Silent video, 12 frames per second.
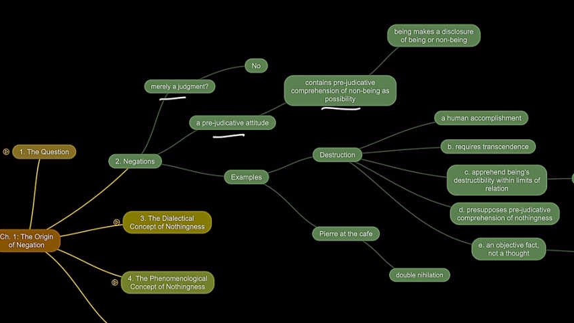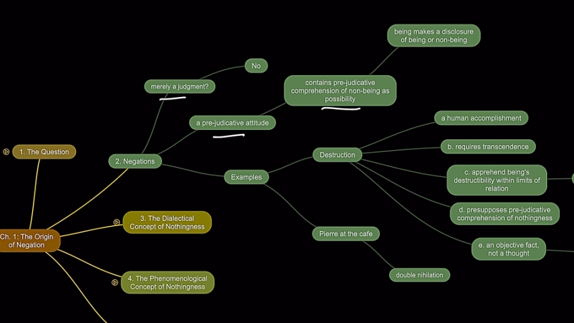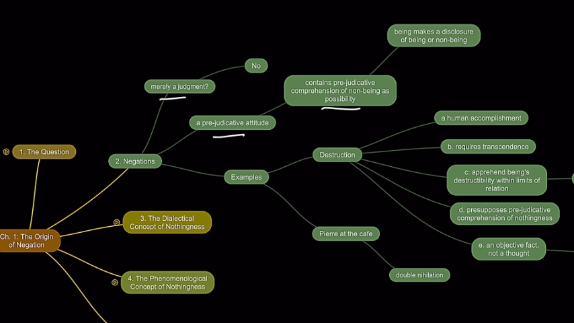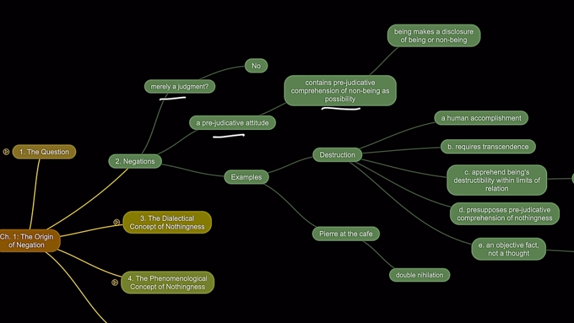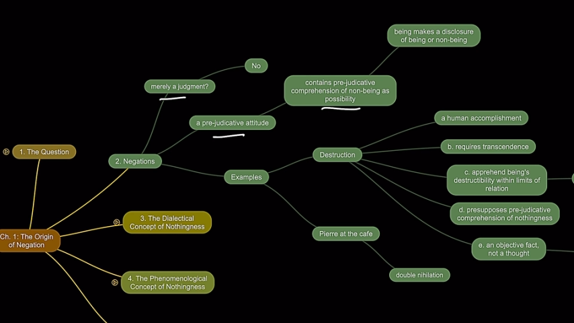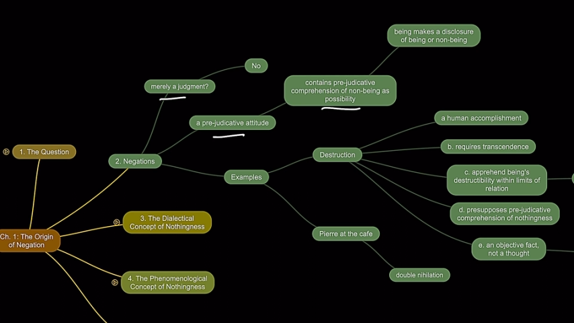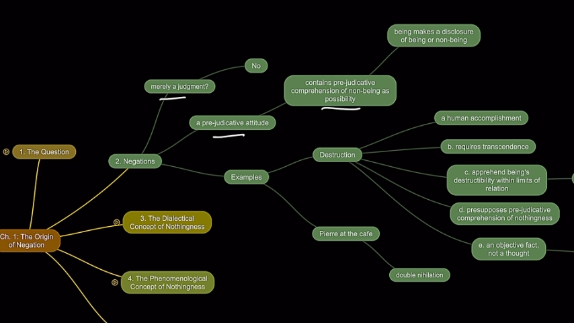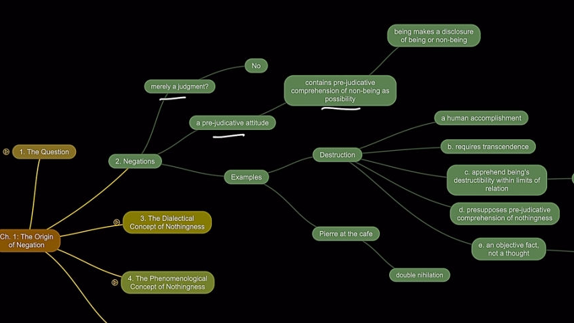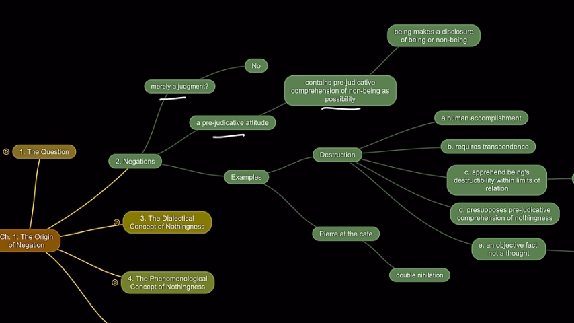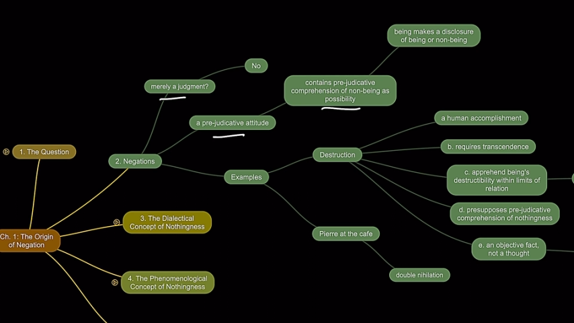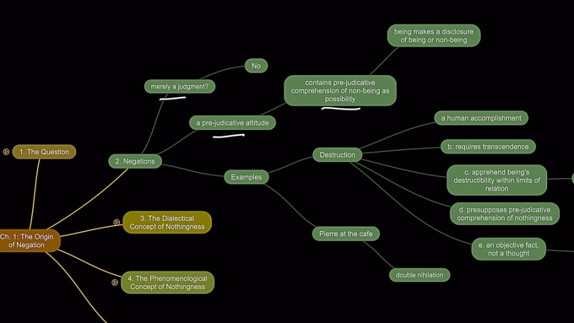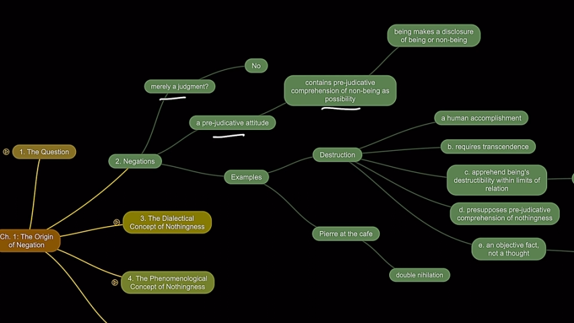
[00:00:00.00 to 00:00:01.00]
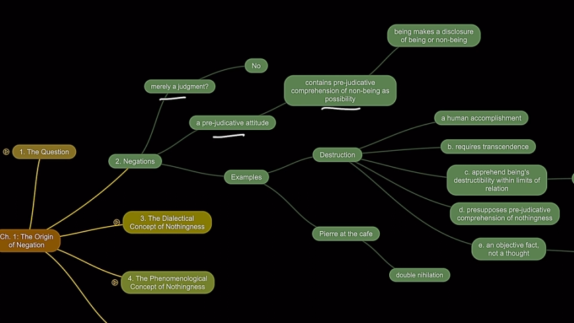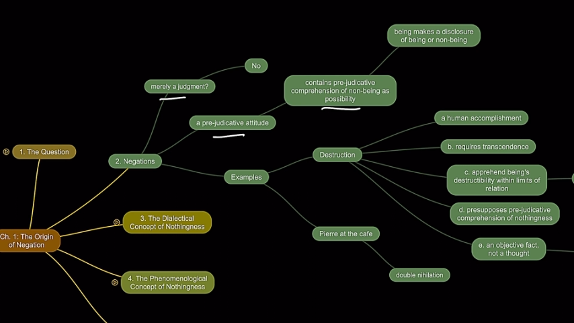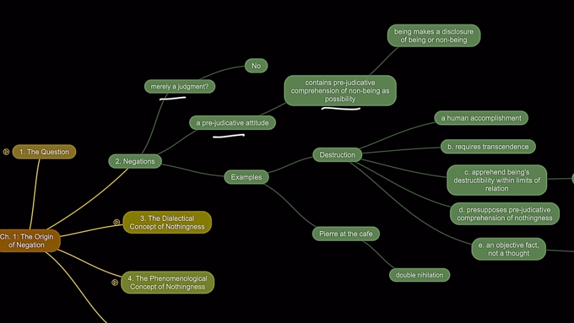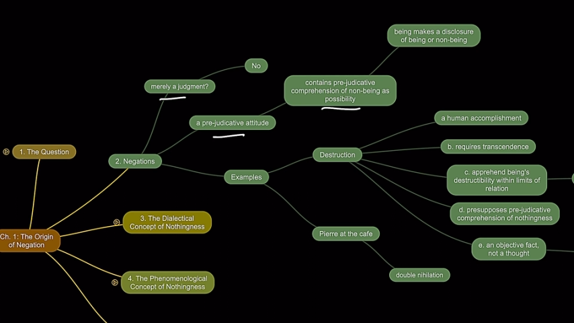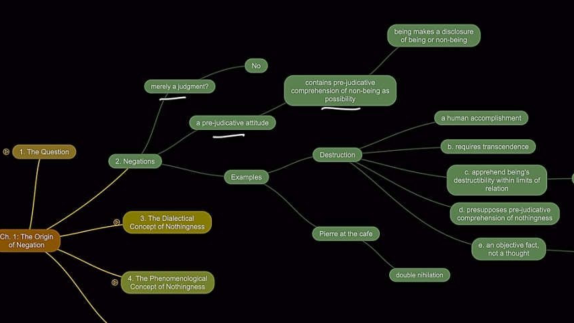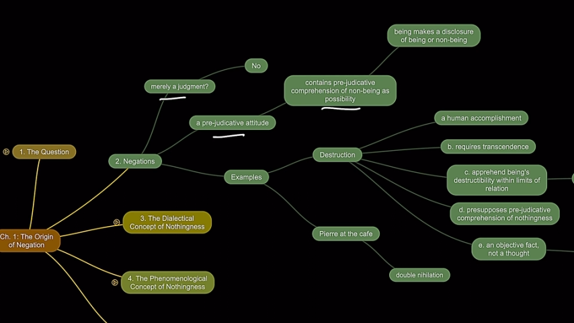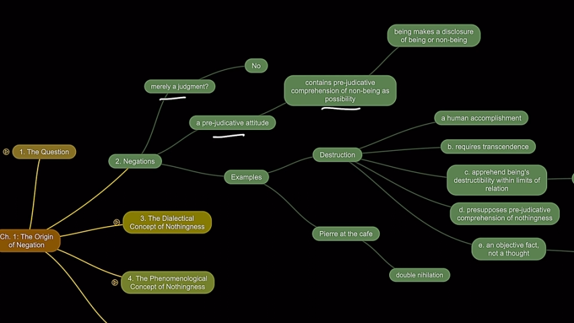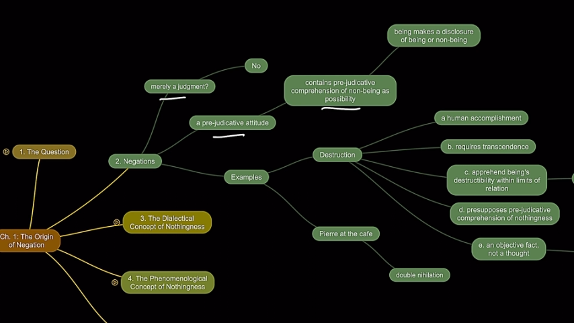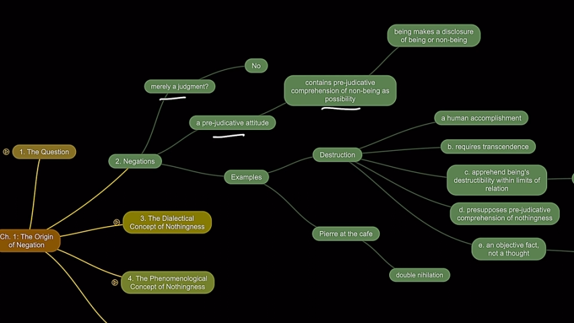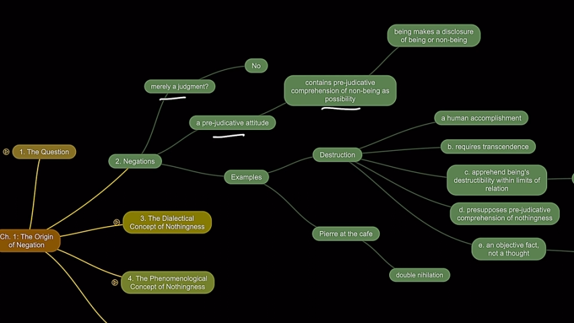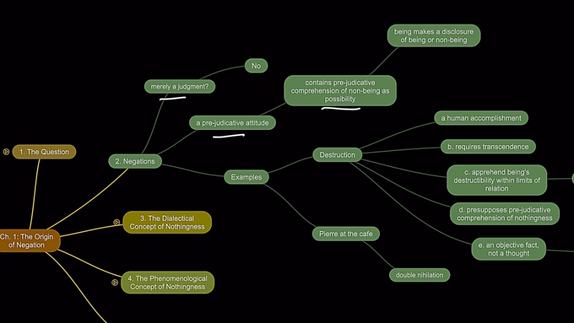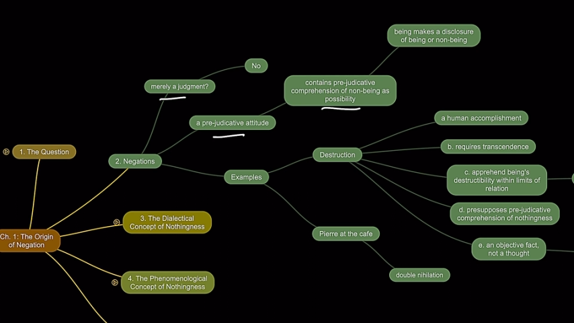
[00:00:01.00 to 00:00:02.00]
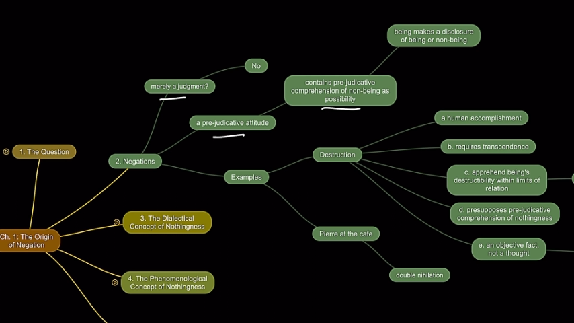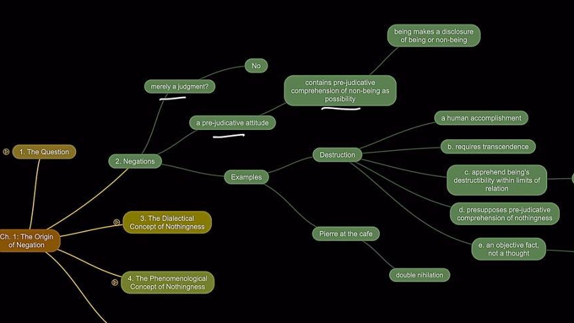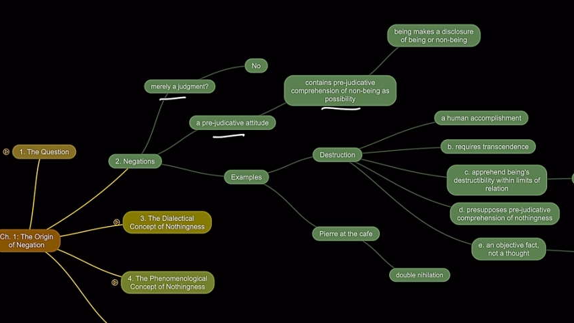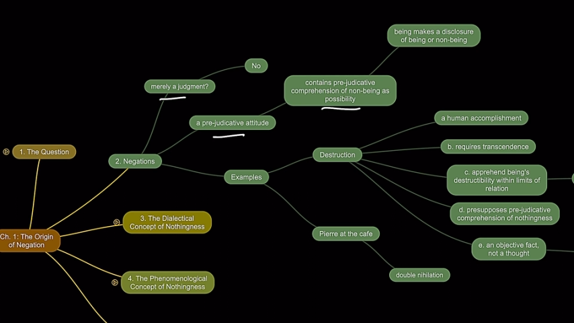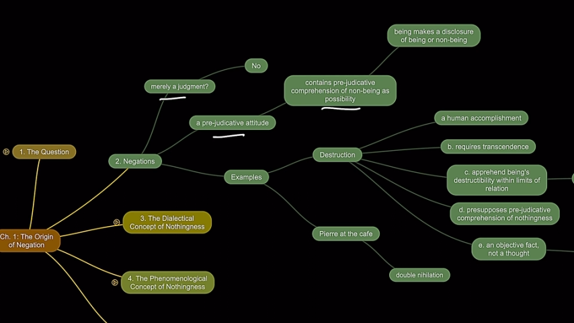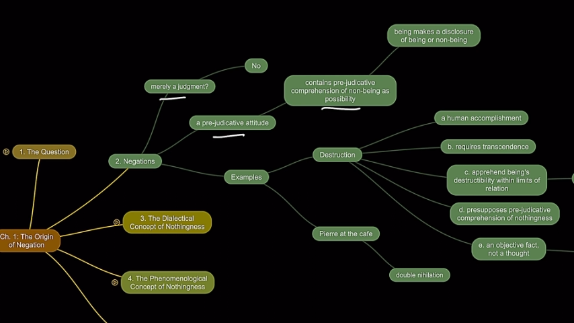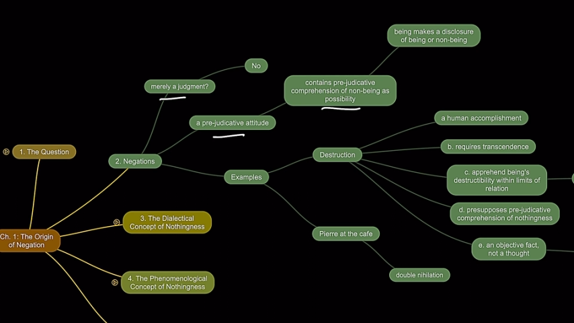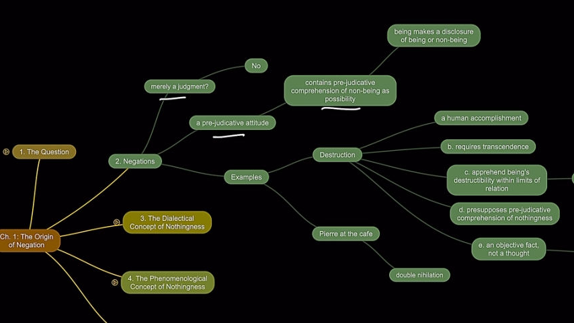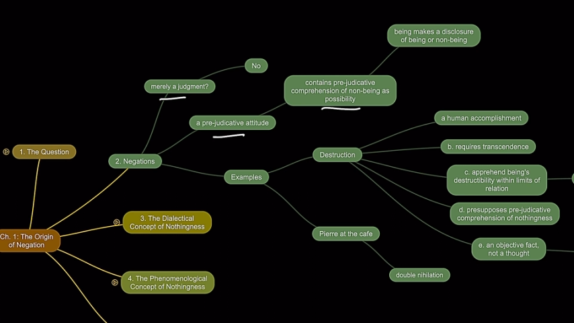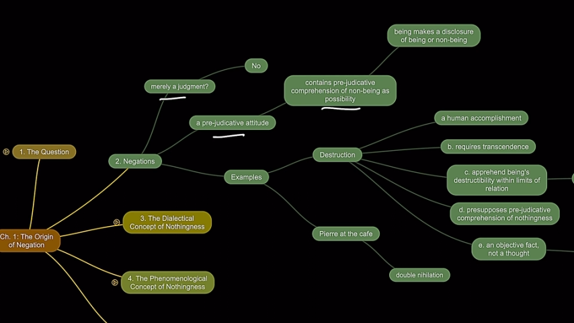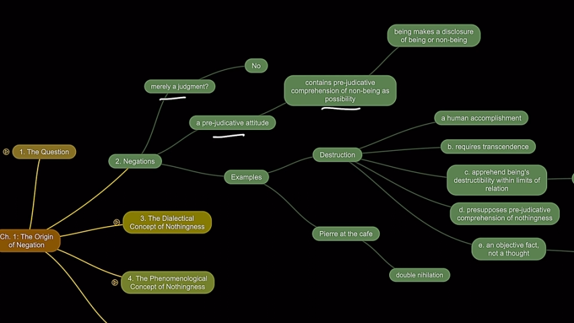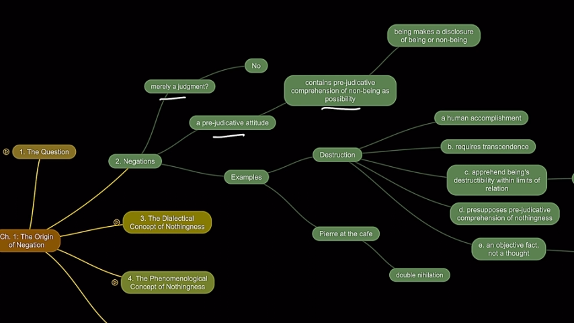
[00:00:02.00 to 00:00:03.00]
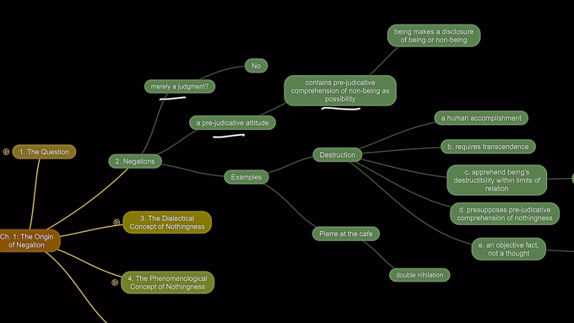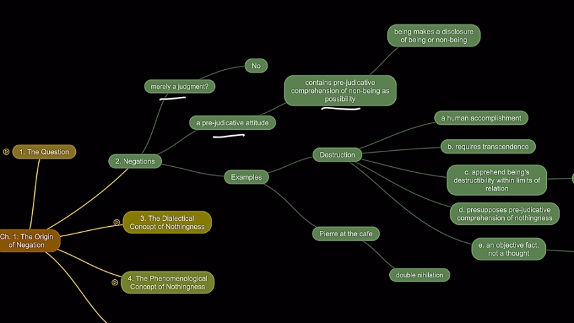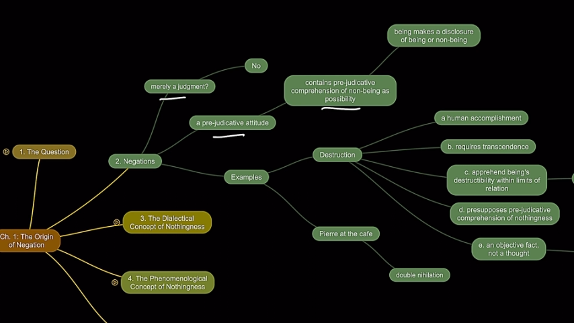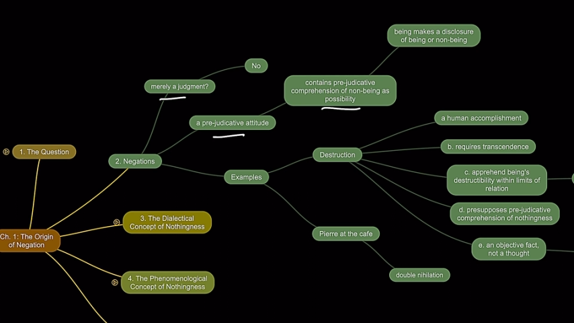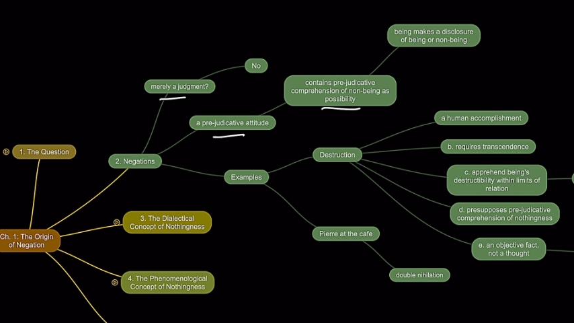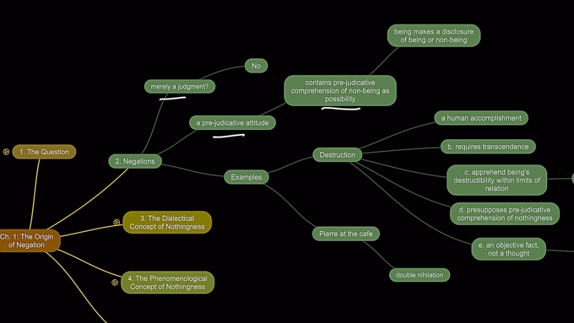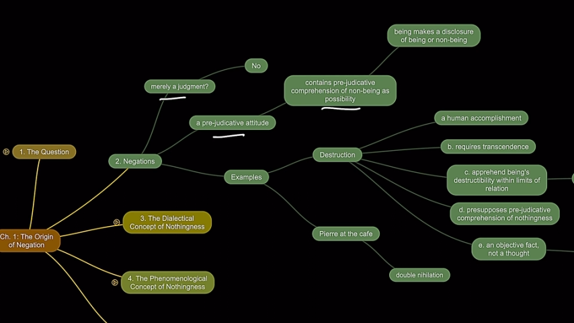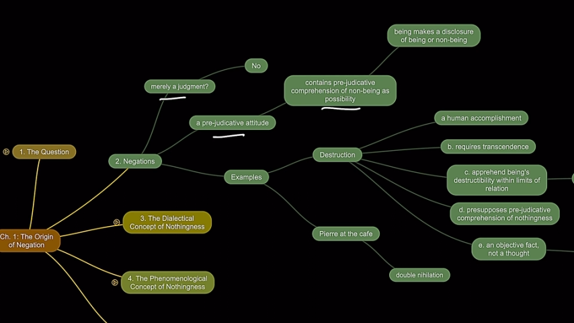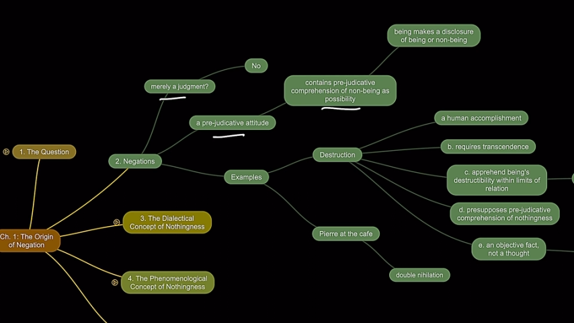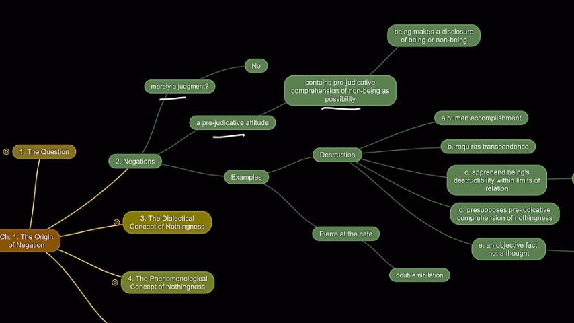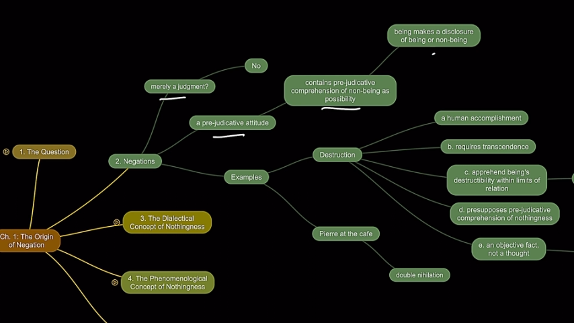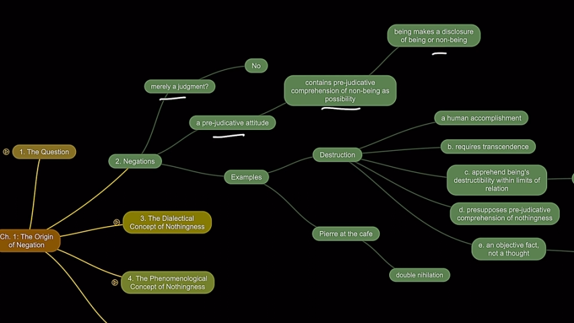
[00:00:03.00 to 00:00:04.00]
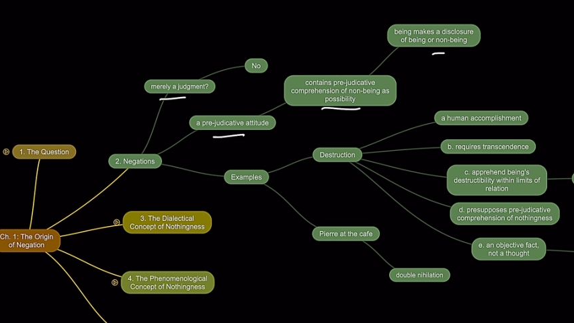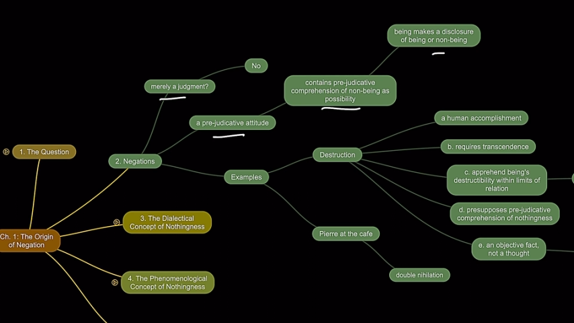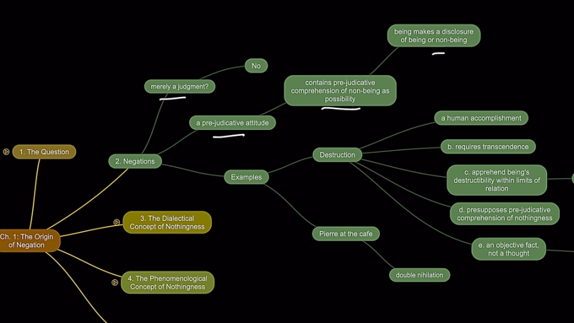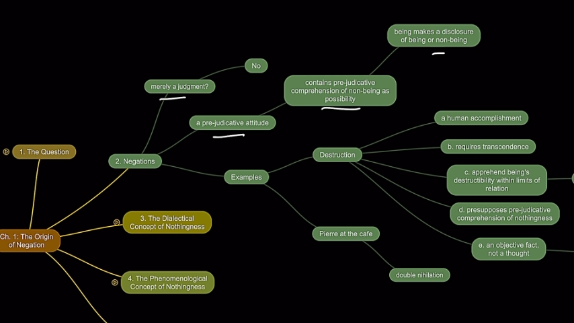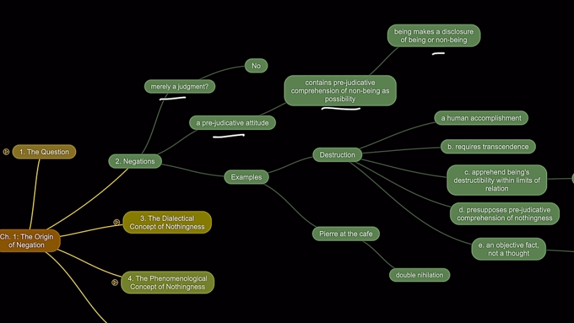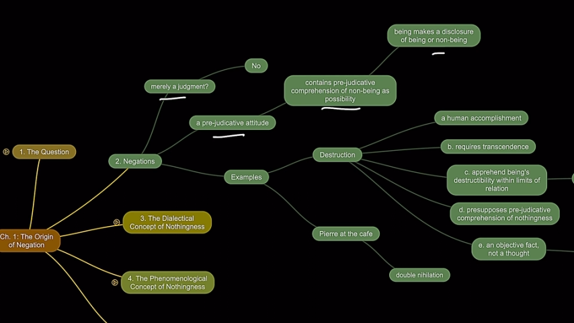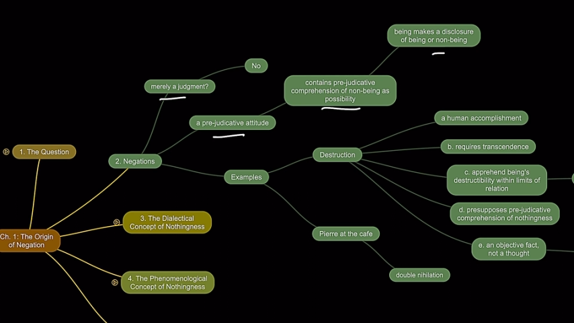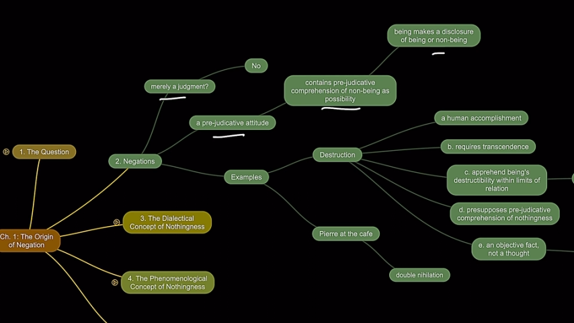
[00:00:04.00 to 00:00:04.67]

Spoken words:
[unreadable: no face in view]